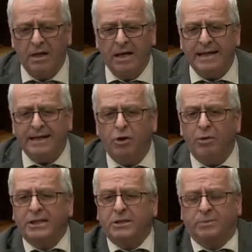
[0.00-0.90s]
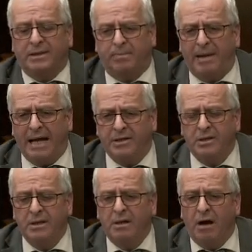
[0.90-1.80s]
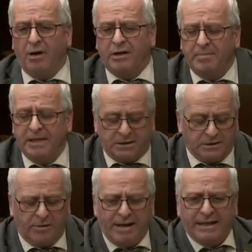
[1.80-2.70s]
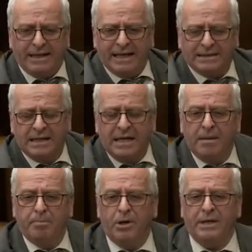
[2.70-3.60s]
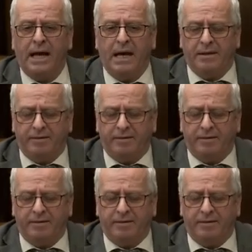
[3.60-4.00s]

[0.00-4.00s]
They had no issues with the plant or the emissions or anything else, but they had a